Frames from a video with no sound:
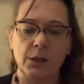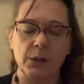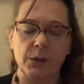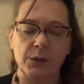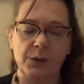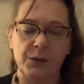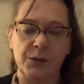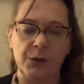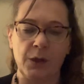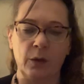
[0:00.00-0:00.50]

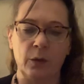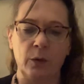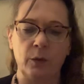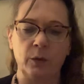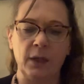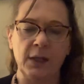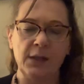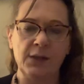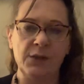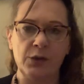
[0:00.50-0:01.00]
So
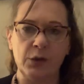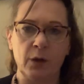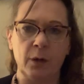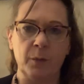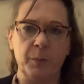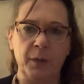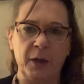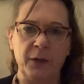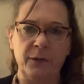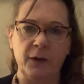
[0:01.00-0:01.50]
let's
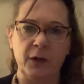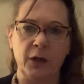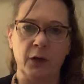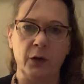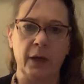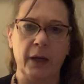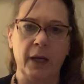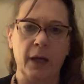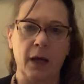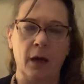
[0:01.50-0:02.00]
start by
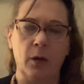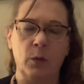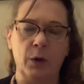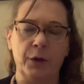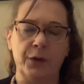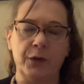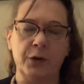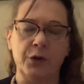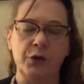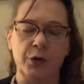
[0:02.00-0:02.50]
figuring out
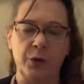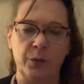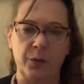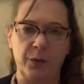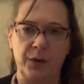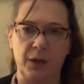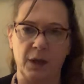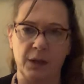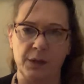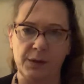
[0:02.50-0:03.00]
what the
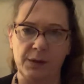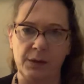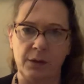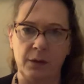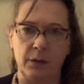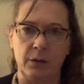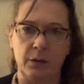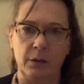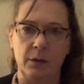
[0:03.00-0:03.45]
truth is.